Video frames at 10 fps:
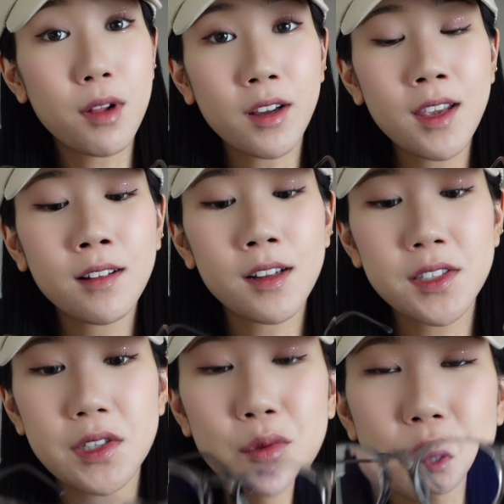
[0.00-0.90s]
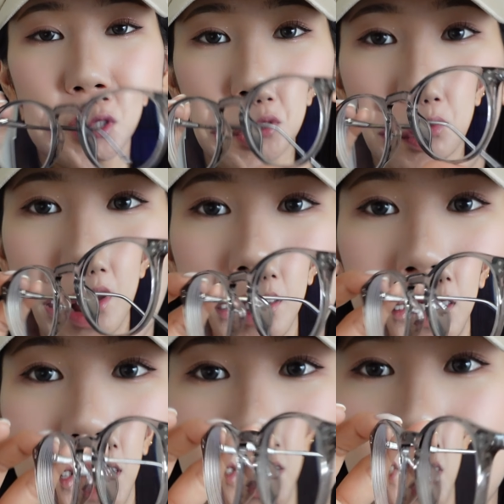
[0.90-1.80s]
blocking glasses, which is why the
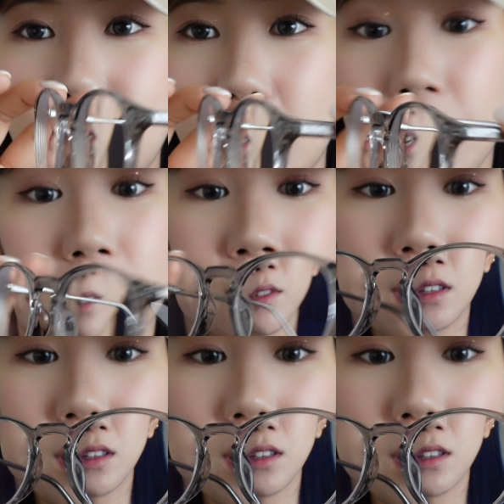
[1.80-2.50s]
lenses are kind of